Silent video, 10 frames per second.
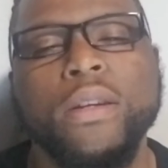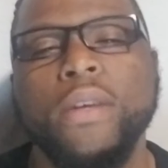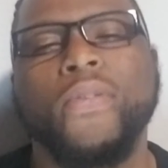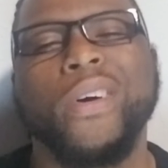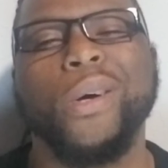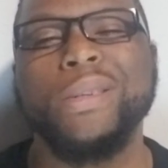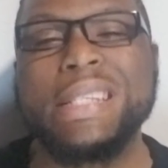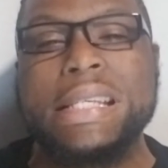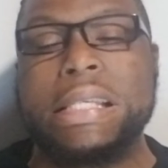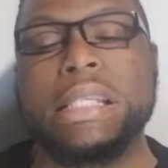difficult
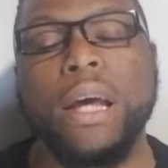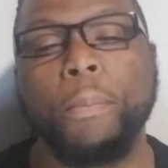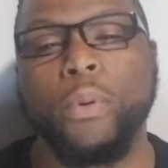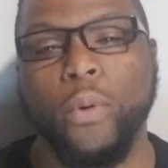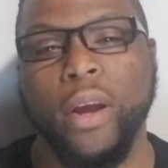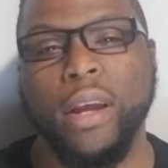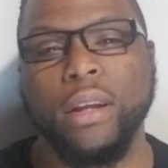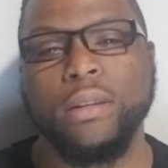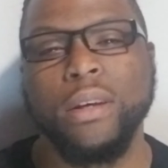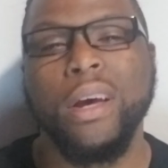to
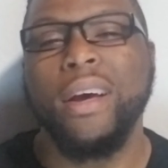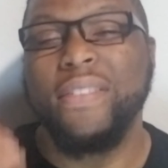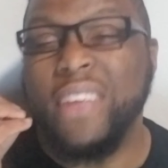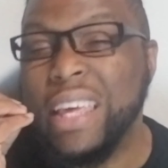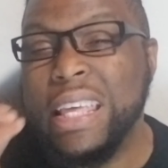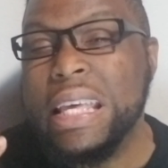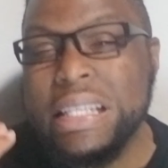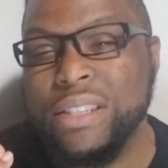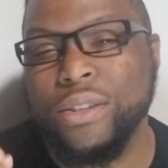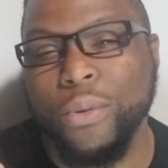separate the
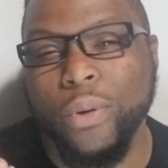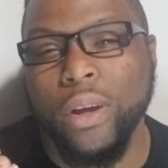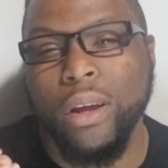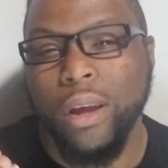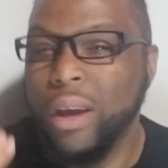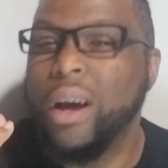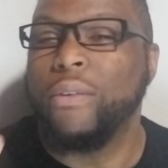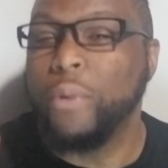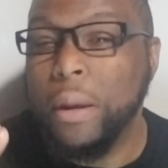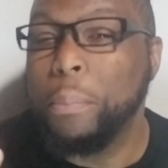history
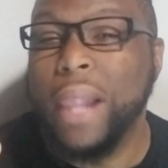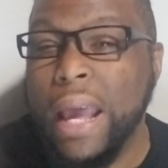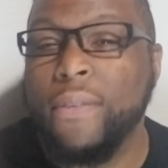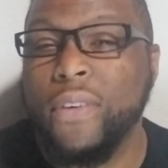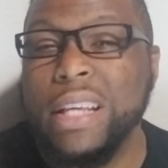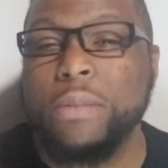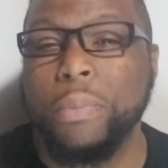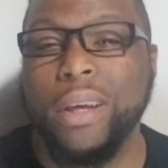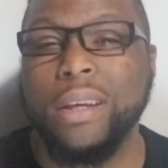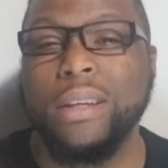of what blackface
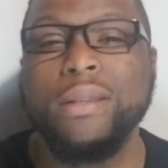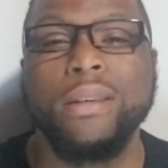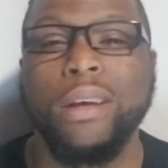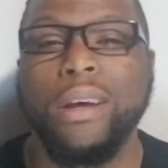means